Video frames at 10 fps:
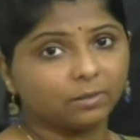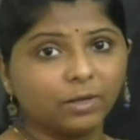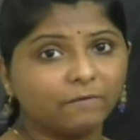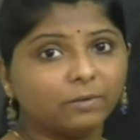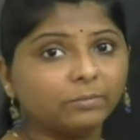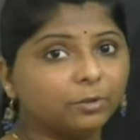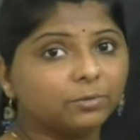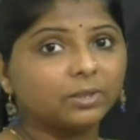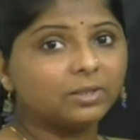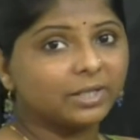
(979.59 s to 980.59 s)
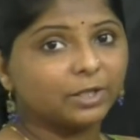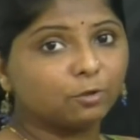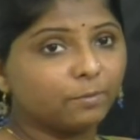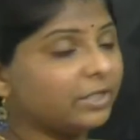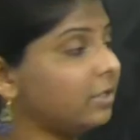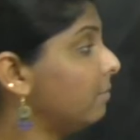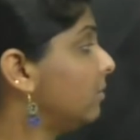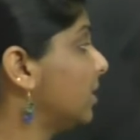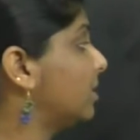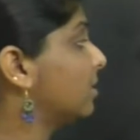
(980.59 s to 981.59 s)
Okay, from the uterus the endometrium
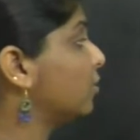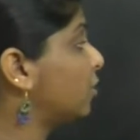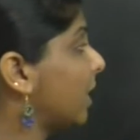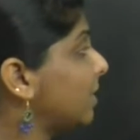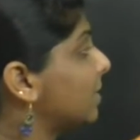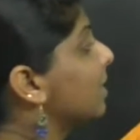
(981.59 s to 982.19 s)
just sheds